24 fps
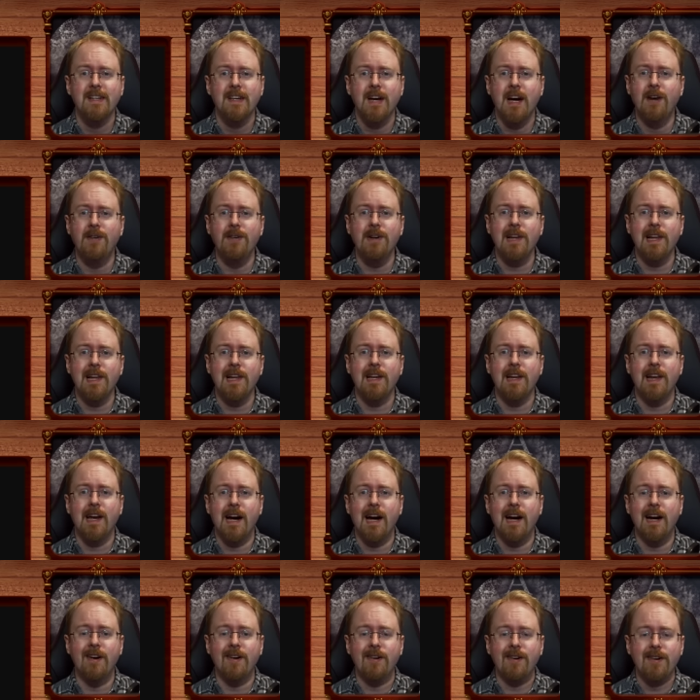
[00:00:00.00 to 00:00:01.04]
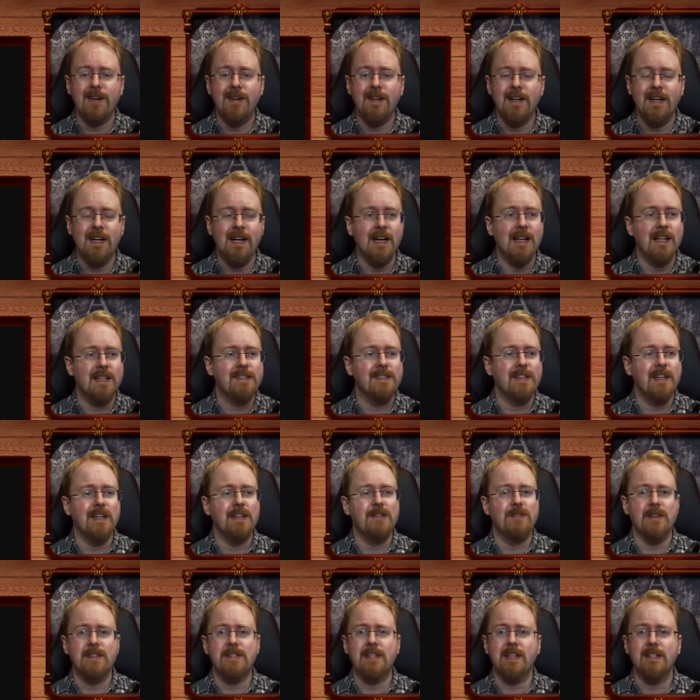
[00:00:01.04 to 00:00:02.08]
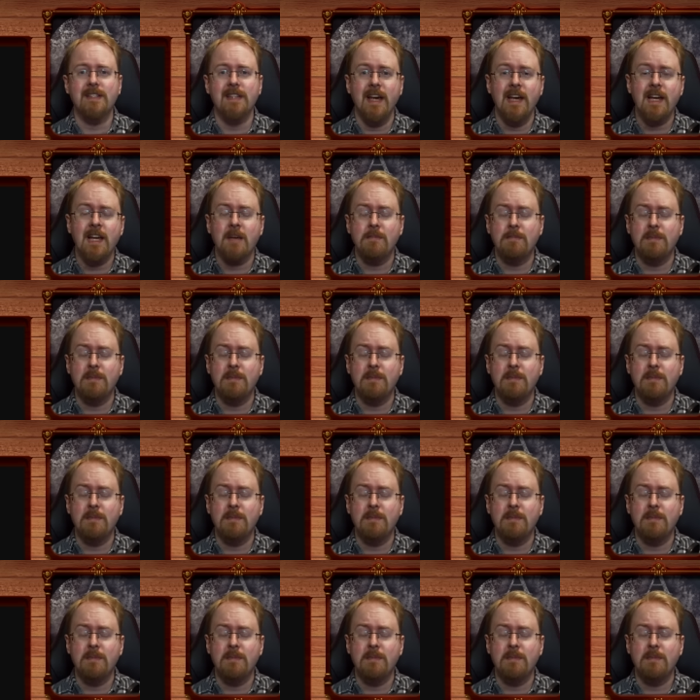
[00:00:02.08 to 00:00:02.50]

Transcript: Oh really now? Ah, that's an interesting take,